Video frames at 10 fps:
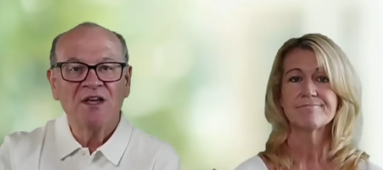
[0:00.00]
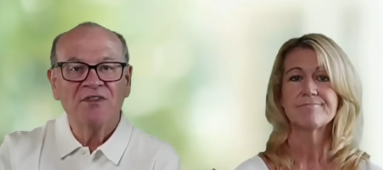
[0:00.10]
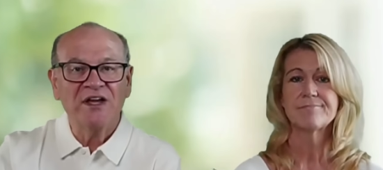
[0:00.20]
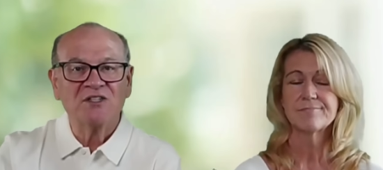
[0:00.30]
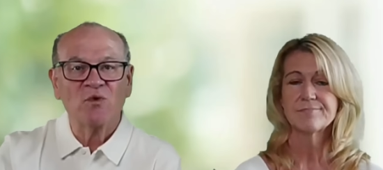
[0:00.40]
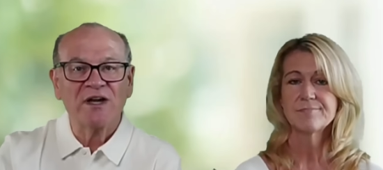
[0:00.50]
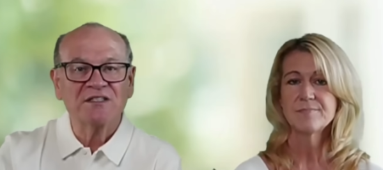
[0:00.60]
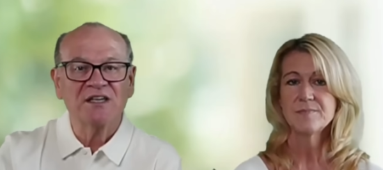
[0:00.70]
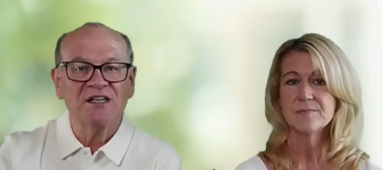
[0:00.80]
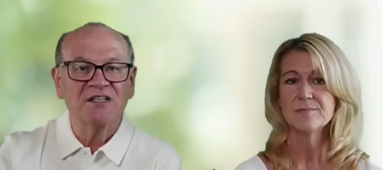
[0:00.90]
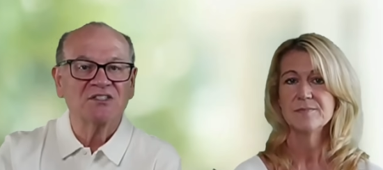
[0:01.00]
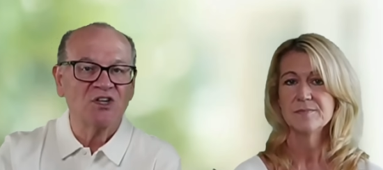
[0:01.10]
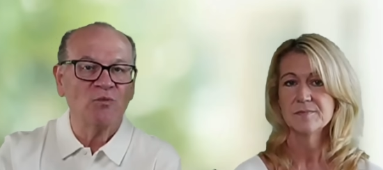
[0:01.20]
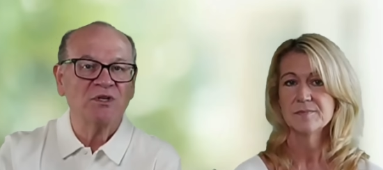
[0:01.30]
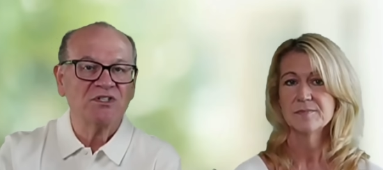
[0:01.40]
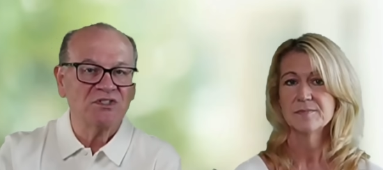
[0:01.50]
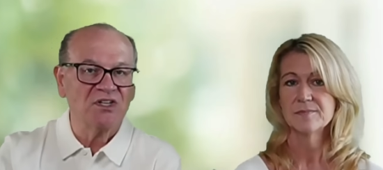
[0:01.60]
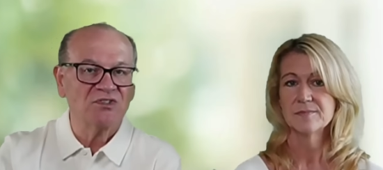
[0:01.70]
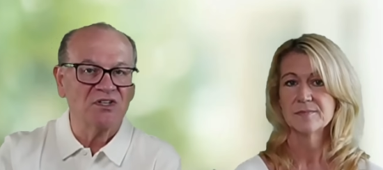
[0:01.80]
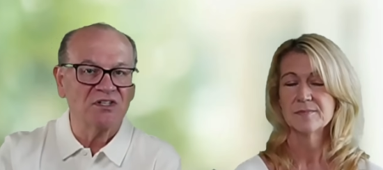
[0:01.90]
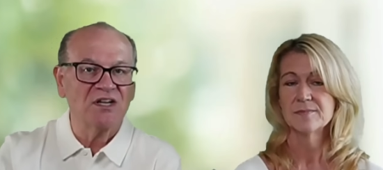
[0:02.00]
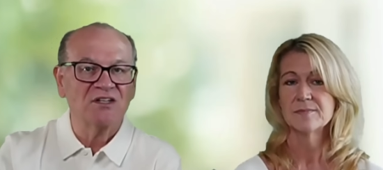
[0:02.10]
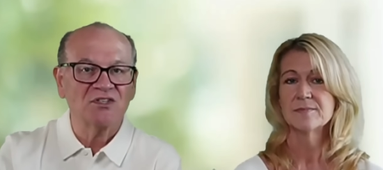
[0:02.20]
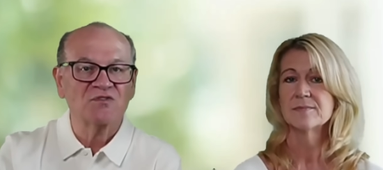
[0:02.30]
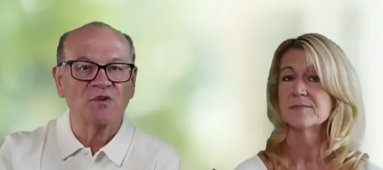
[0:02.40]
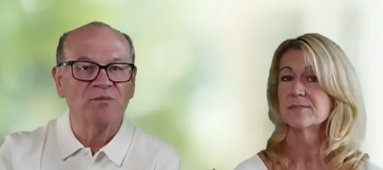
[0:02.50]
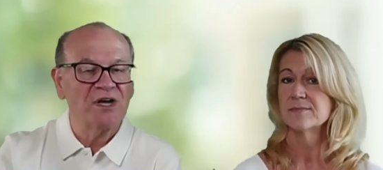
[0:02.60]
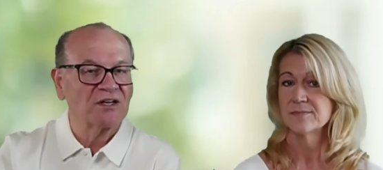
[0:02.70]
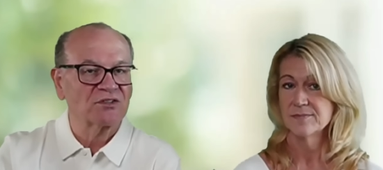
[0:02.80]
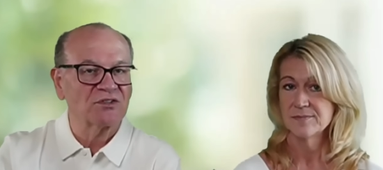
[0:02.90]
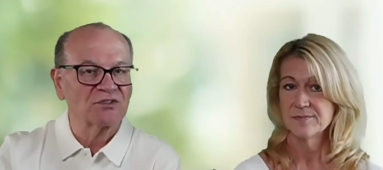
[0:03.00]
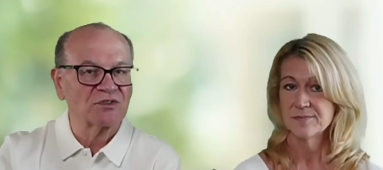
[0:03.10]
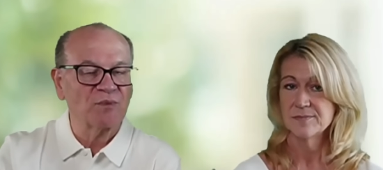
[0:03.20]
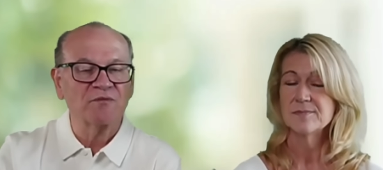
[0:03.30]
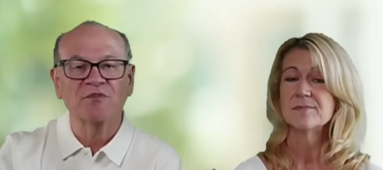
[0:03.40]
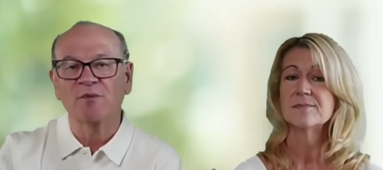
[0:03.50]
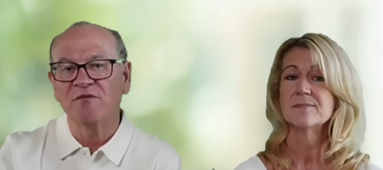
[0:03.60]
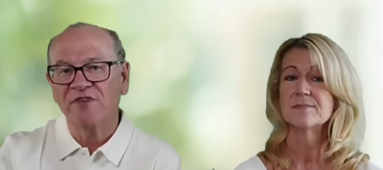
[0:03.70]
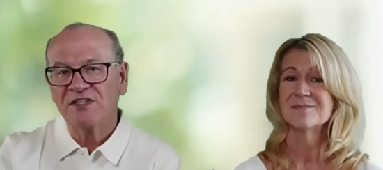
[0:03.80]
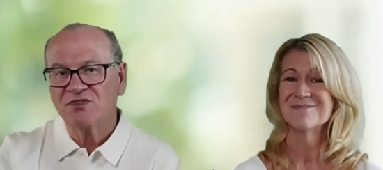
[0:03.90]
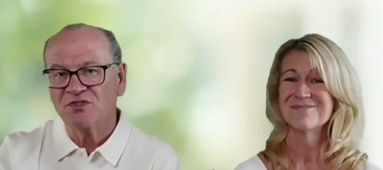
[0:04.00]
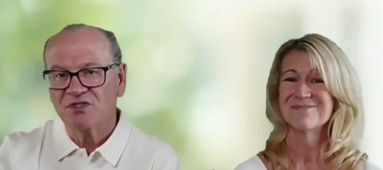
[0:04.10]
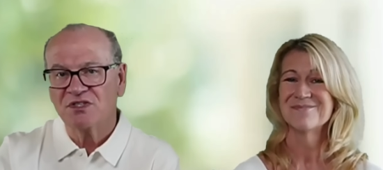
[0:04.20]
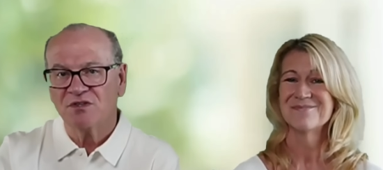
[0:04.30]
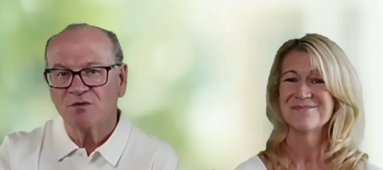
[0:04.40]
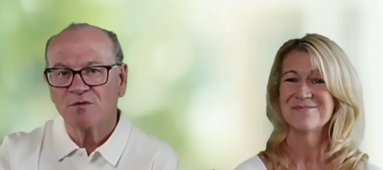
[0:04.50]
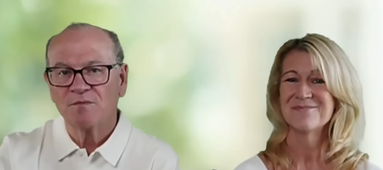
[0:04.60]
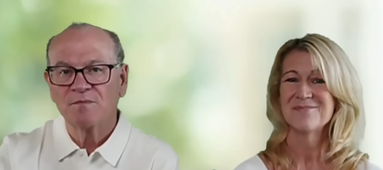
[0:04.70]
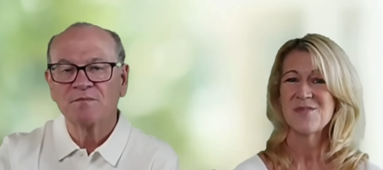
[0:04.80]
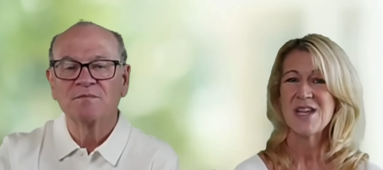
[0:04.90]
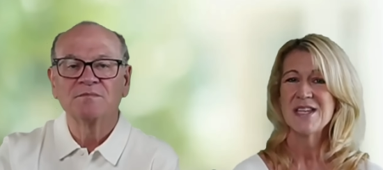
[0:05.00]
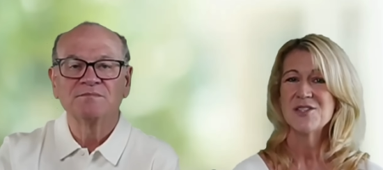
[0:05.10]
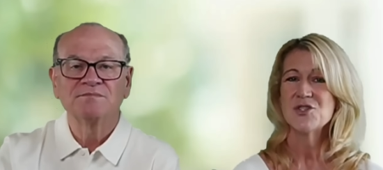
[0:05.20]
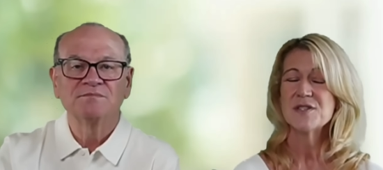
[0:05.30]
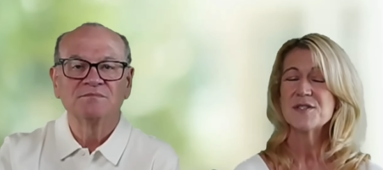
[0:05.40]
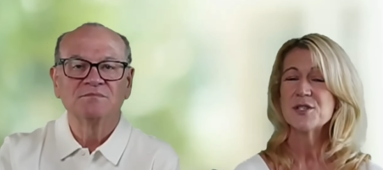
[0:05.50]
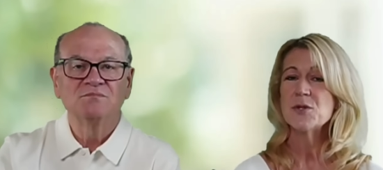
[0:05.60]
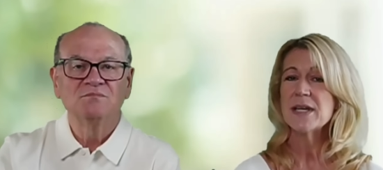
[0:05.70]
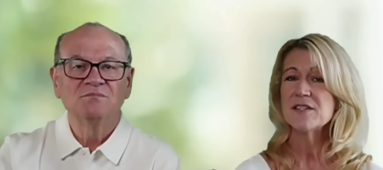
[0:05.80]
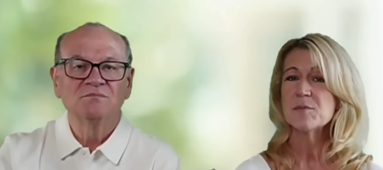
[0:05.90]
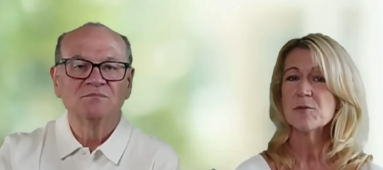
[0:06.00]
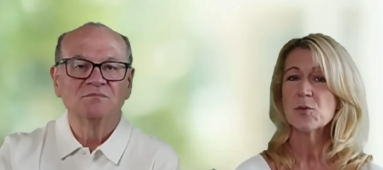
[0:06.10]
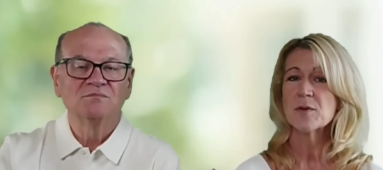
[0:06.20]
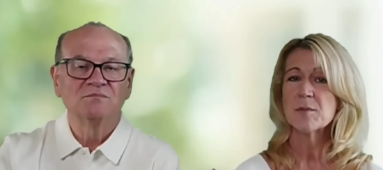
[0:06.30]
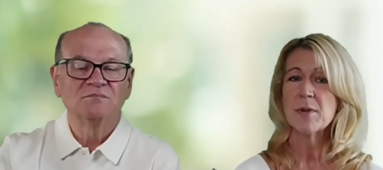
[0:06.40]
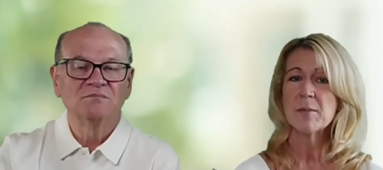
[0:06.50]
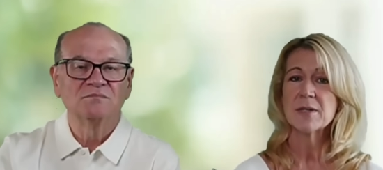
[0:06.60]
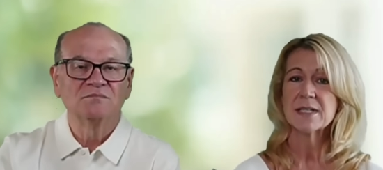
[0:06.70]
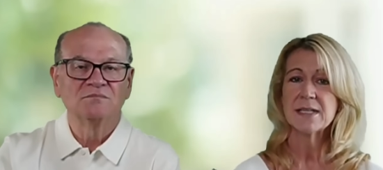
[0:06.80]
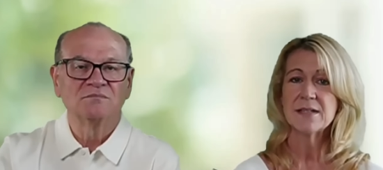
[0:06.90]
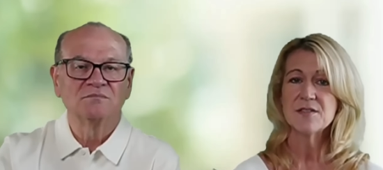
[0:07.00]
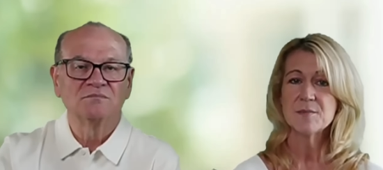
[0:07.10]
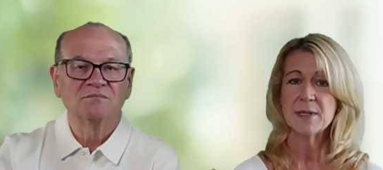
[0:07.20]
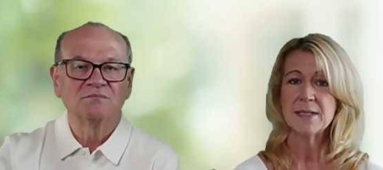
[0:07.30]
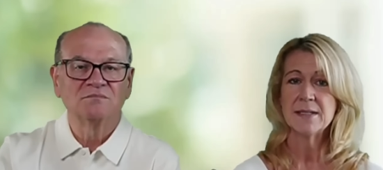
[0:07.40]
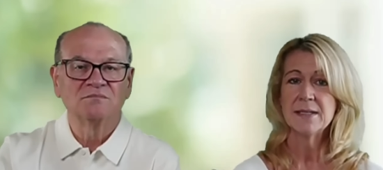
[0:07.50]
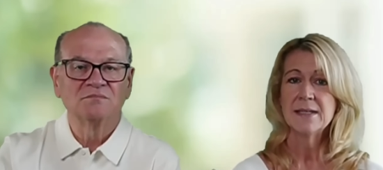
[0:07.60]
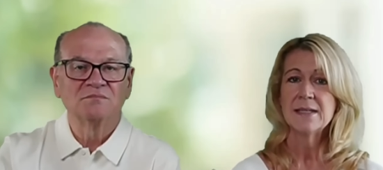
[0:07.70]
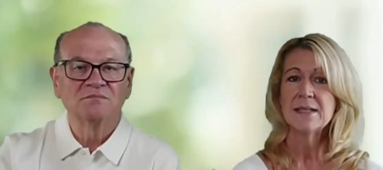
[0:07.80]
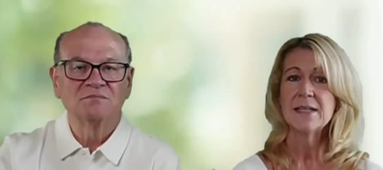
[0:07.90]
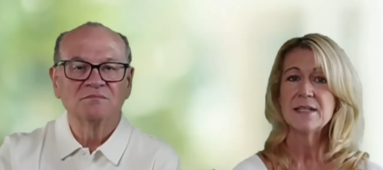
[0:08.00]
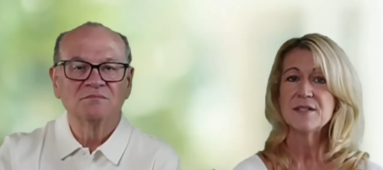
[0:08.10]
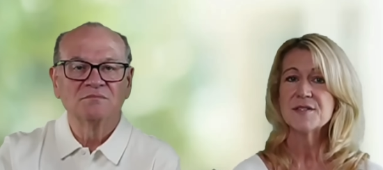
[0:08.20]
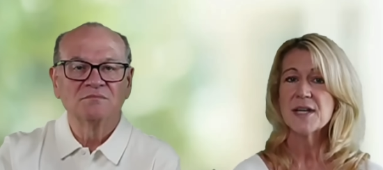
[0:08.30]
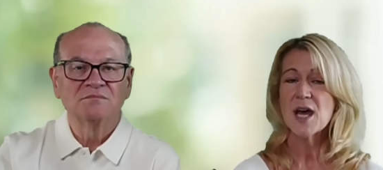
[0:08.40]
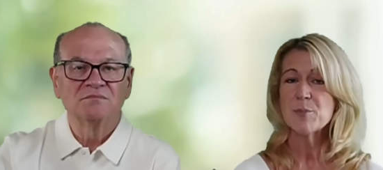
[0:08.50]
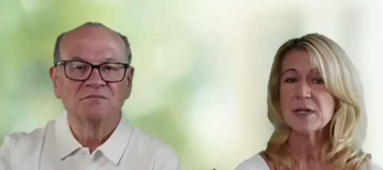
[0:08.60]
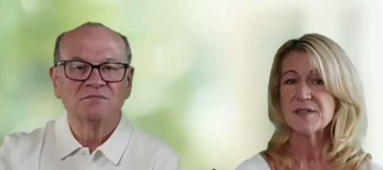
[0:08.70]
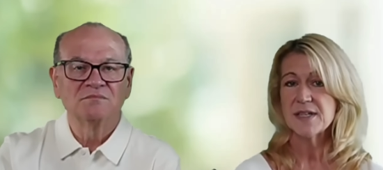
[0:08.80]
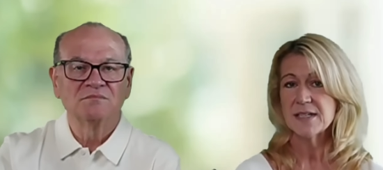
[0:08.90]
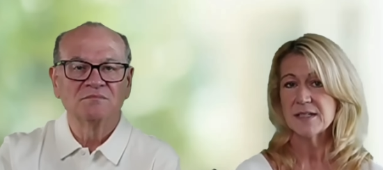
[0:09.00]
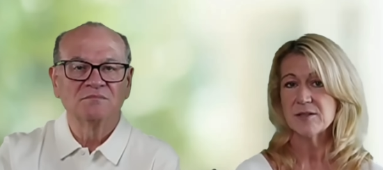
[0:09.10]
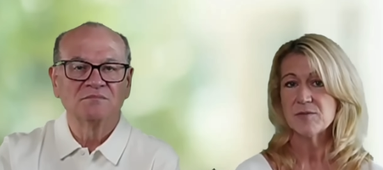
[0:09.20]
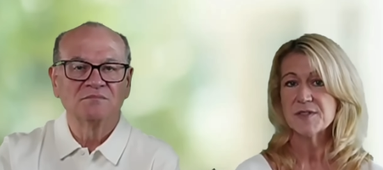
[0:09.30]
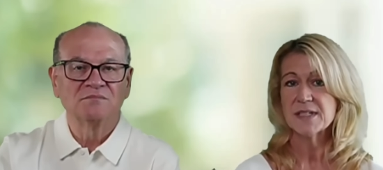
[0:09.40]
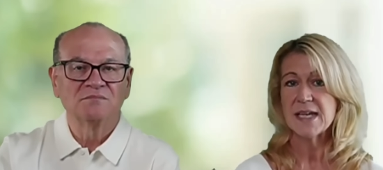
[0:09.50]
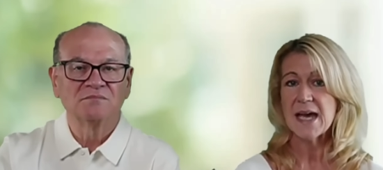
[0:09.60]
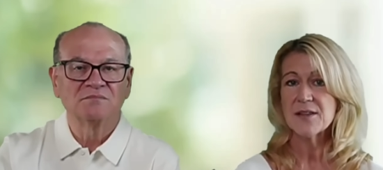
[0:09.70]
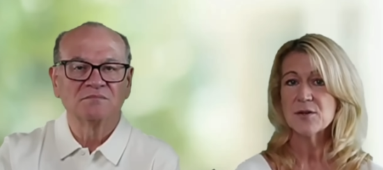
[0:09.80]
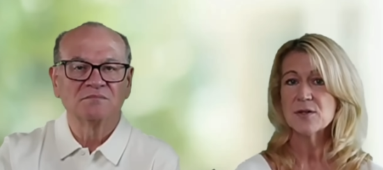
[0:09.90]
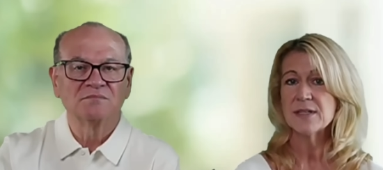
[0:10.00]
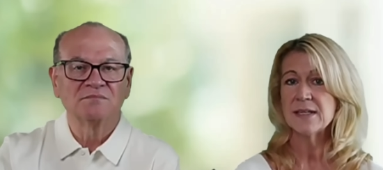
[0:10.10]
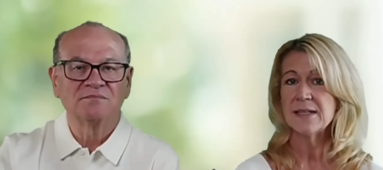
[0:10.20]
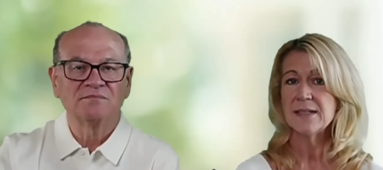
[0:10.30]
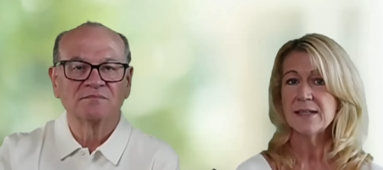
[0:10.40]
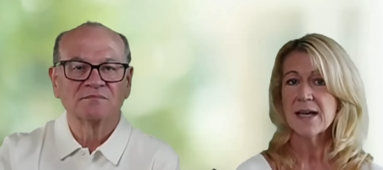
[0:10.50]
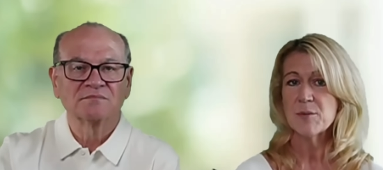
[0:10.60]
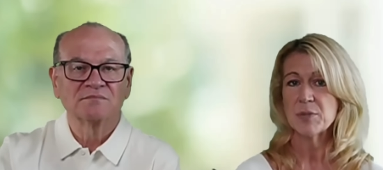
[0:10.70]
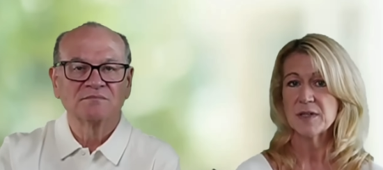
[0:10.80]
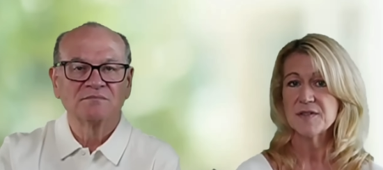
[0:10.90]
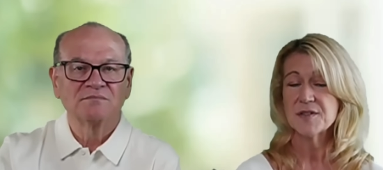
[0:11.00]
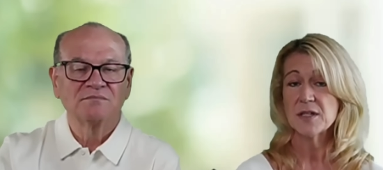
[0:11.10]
Speaker 1: That's why it's getting so much attention, not just from doctors, but from investors too.
Speaker 2: Just two days before the public announcement, Lilly's top executives gathered in Indianapolis to